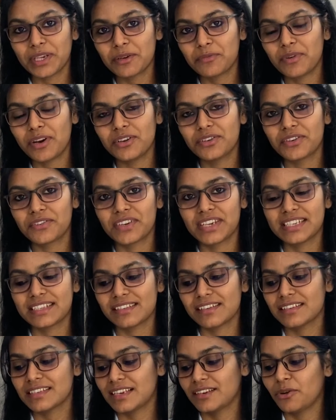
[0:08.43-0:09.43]
about
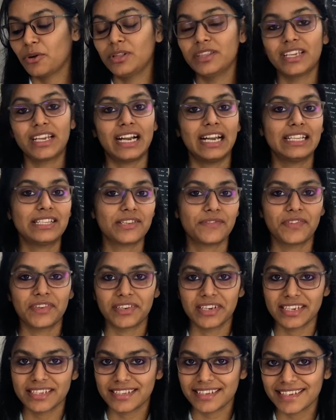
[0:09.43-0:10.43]
erasers and all the kinds of
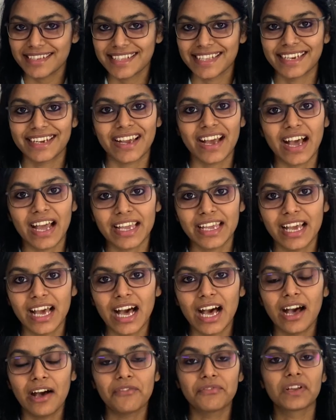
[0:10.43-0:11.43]
erasers that I
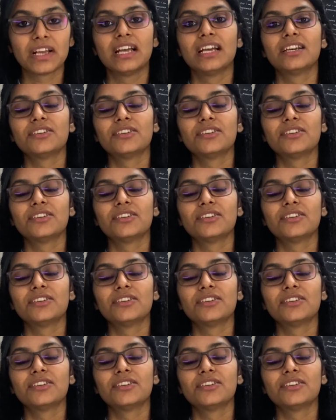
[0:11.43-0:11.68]
have.